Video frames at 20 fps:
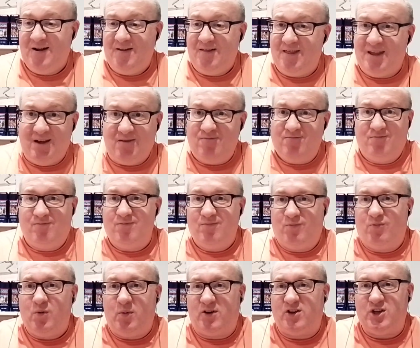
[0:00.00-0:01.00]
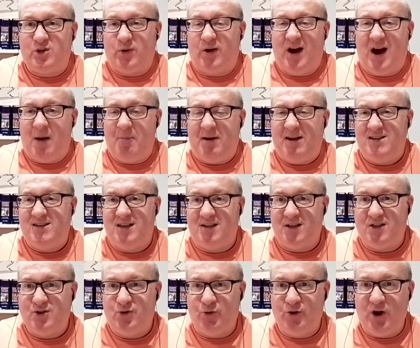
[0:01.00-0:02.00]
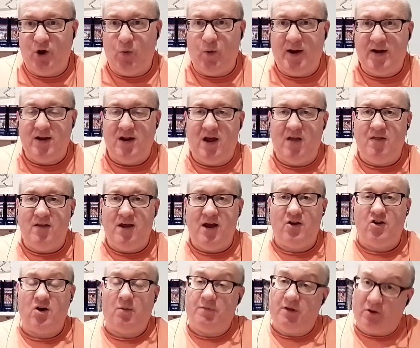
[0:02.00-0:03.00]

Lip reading: that we were just quite happy to take the 2-0 win in the end up.